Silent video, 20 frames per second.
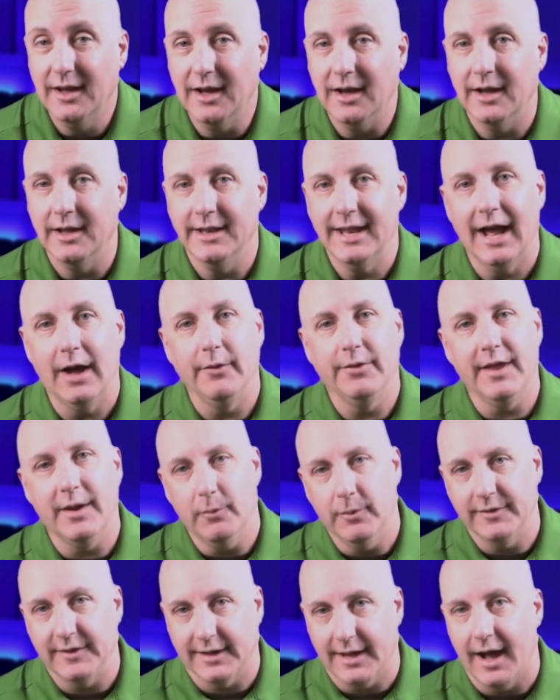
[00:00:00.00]
Now,
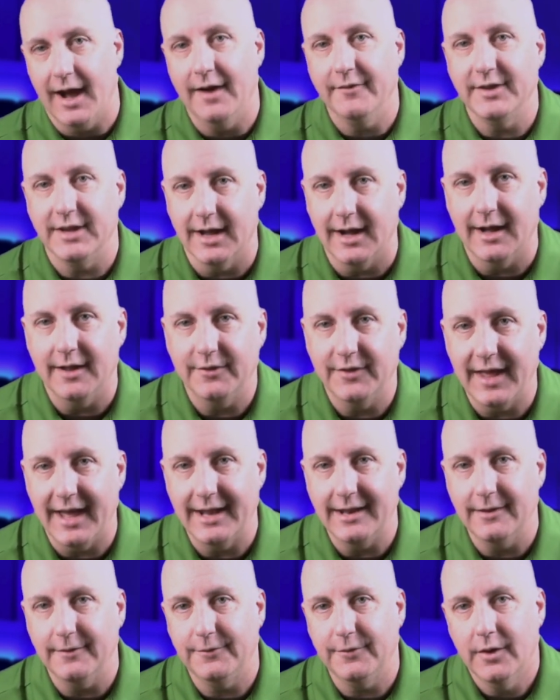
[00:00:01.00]
that with the caveat
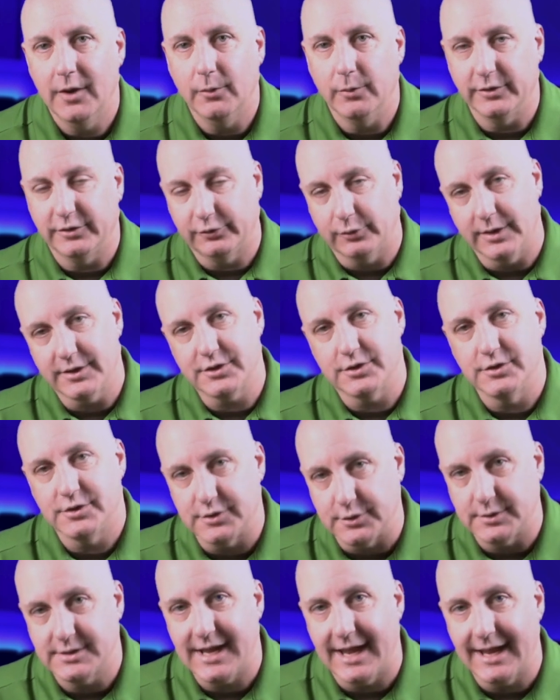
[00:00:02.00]
that if
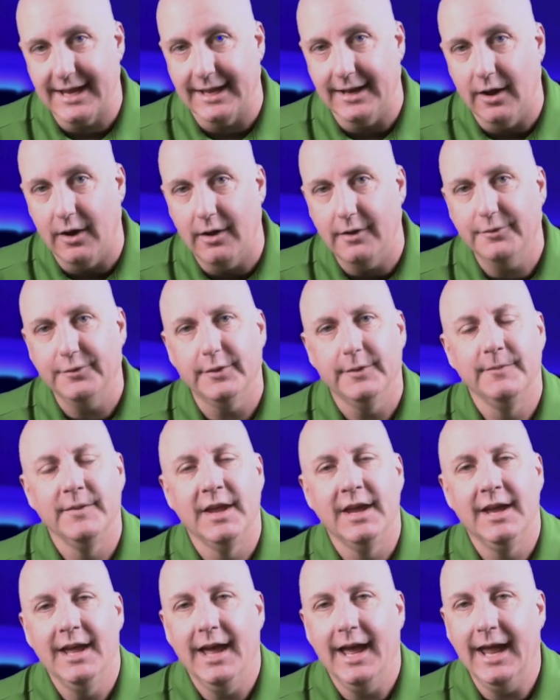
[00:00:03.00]
restrictions are taken off
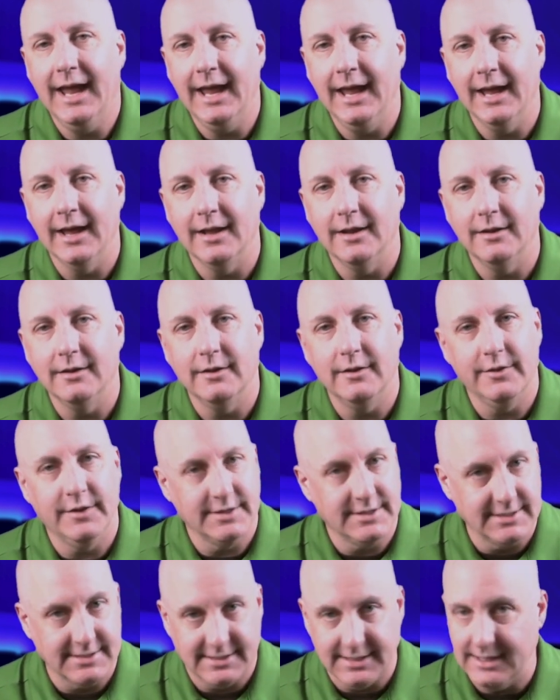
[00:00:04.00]
and
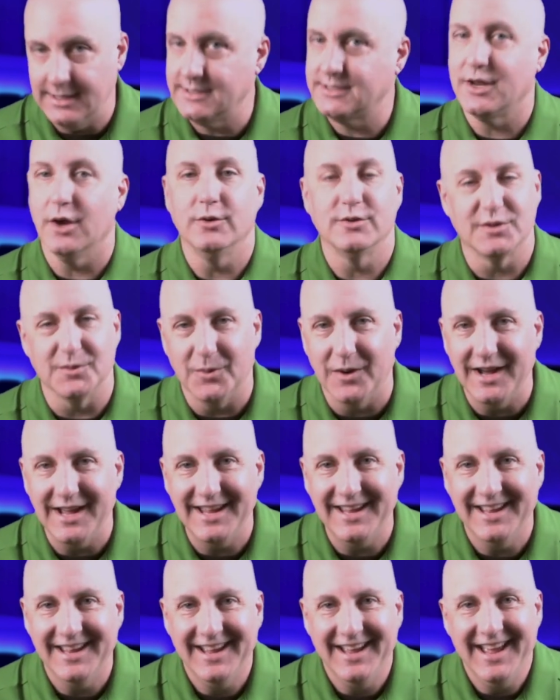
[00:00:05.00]
the disease goes
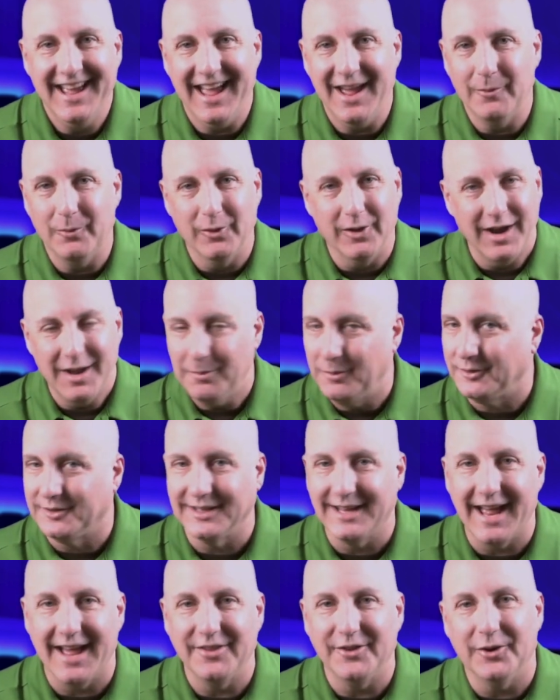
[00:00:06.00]
away and we're able
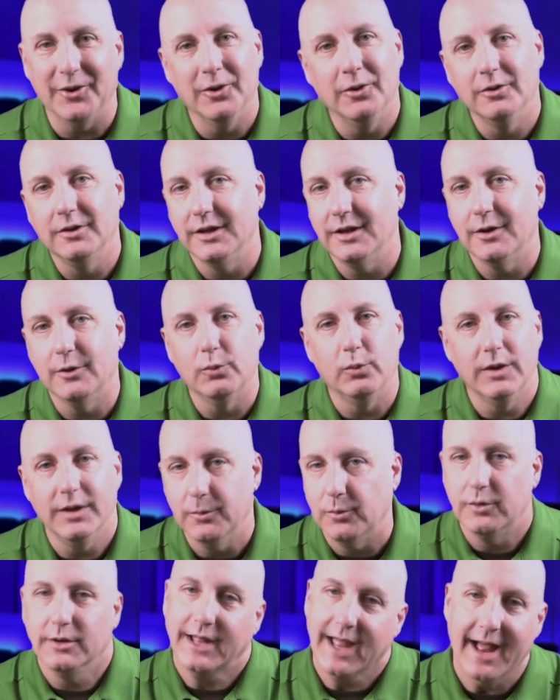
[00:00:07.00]
to gather earlier, we
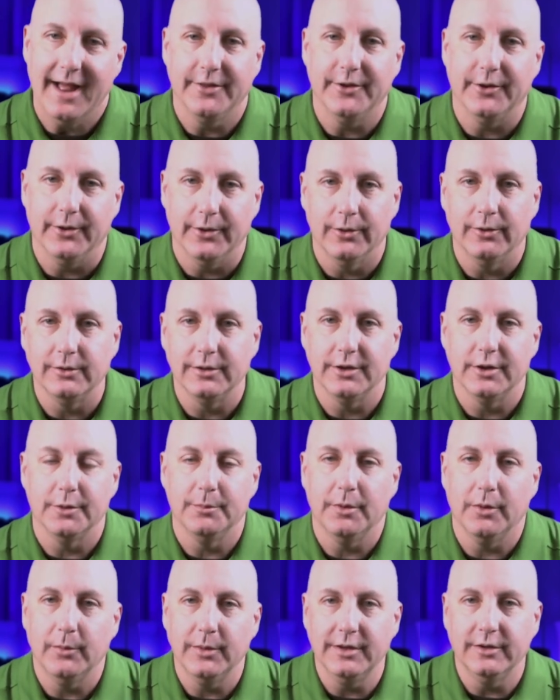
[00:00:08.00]
will gather earlier.
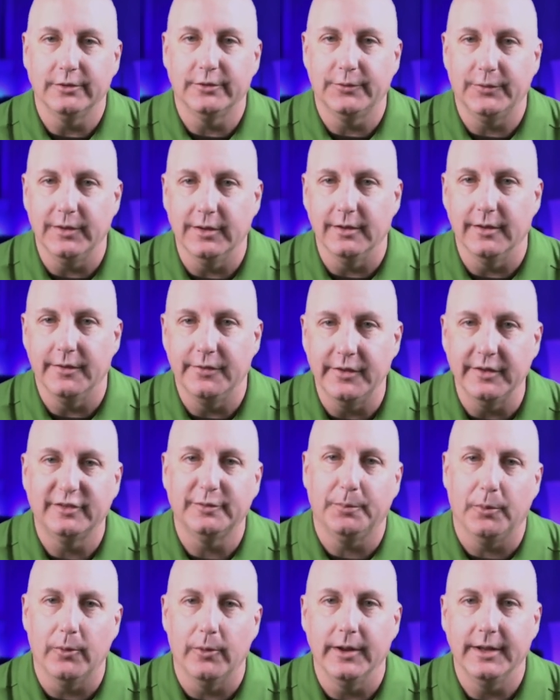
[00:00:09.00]
But we just feel at
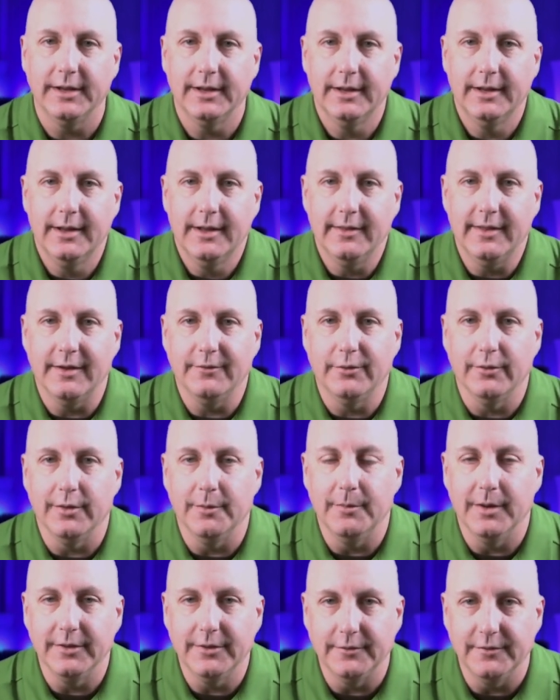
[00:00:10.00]
this point that for
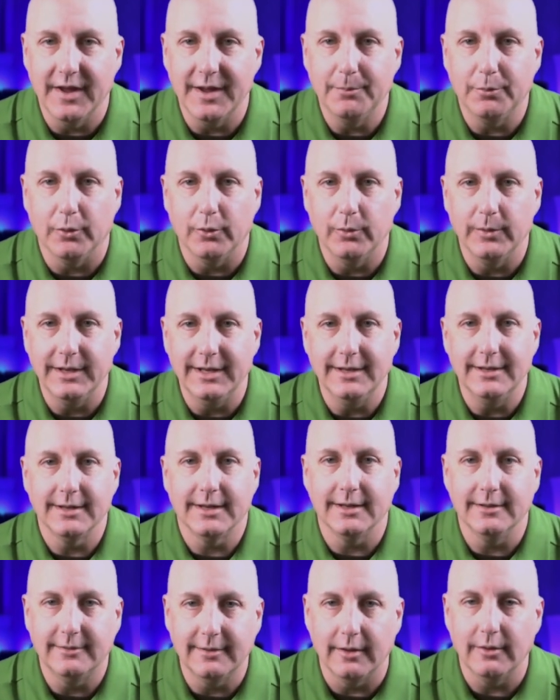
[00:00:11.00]
the month of April, we need to
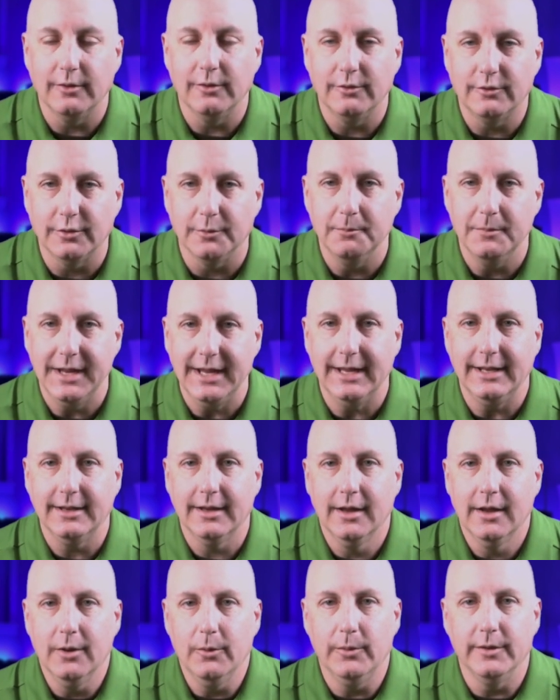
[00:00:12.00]
continue to meet
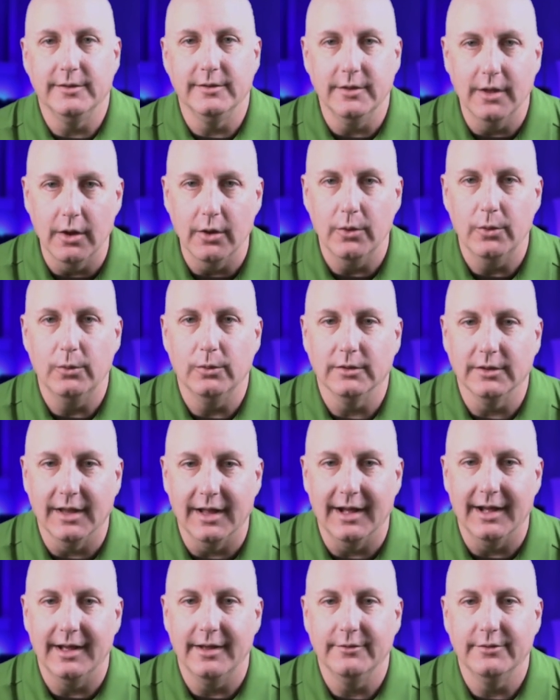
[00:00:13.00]
with no
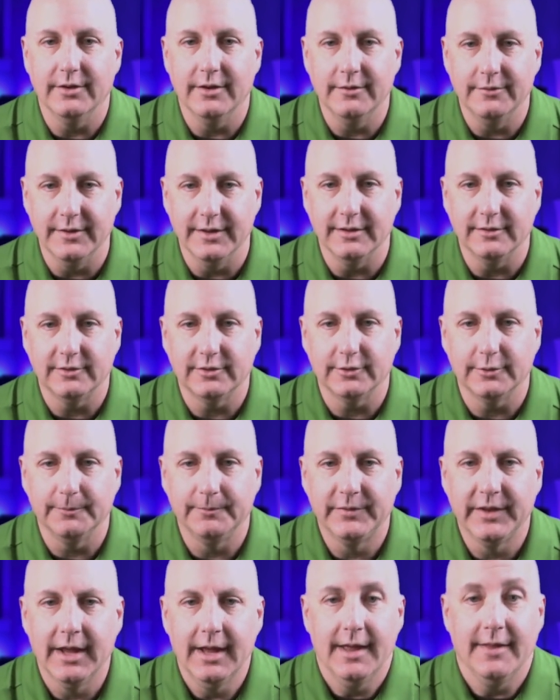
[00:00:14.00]
live
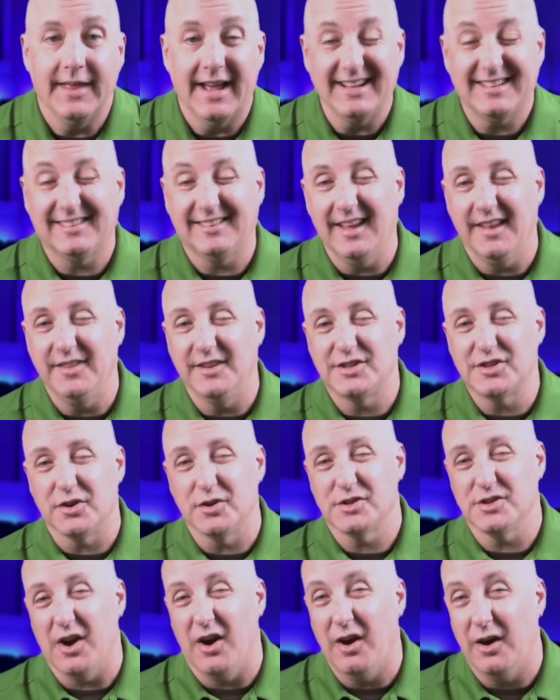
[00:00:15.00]
events. That said, the
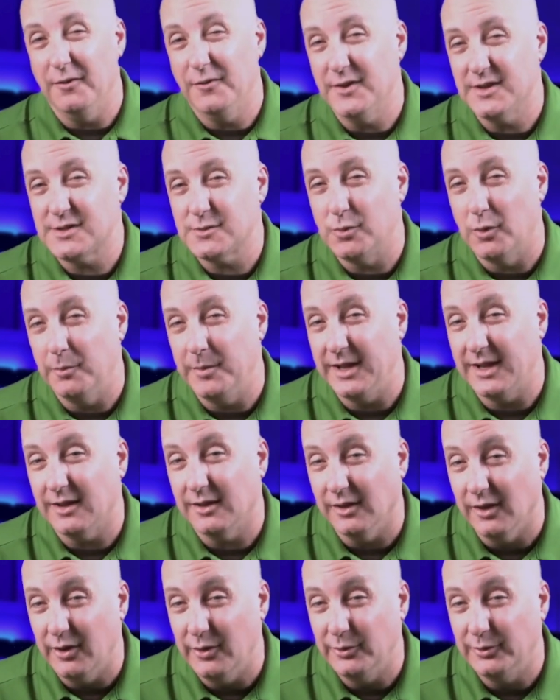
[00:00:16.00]
church office will be
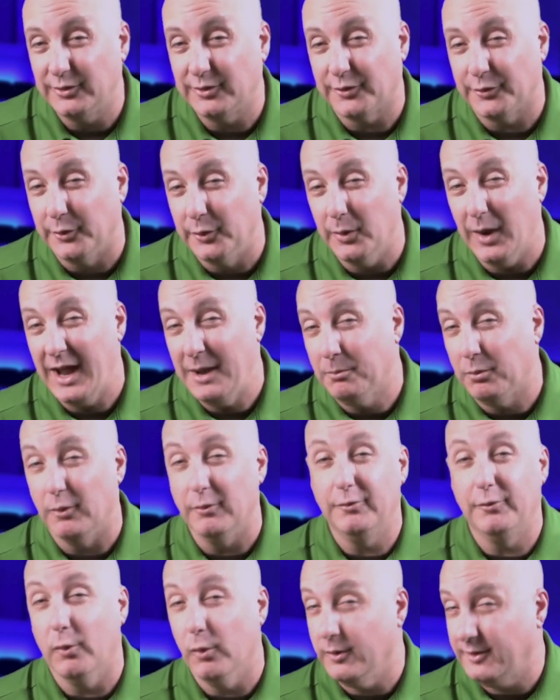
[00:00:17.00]
closed through April
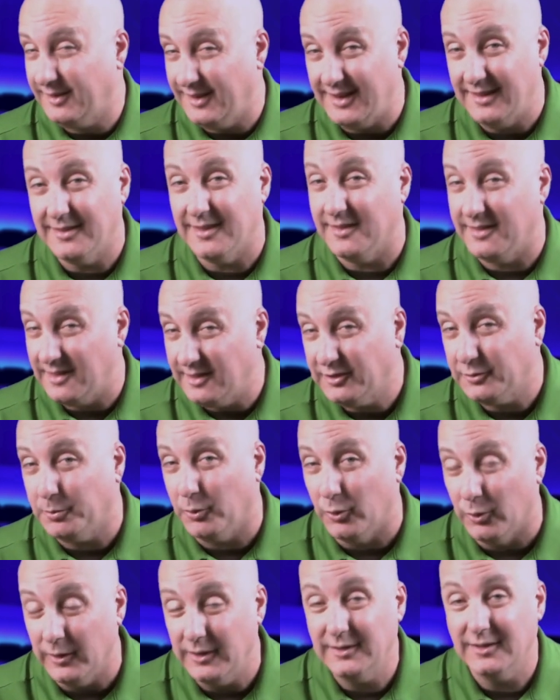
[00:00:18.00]
14th at this
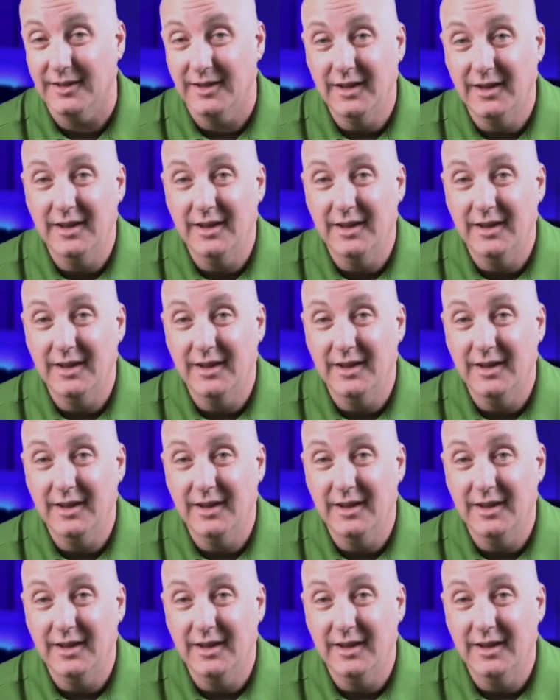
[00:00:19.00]
point,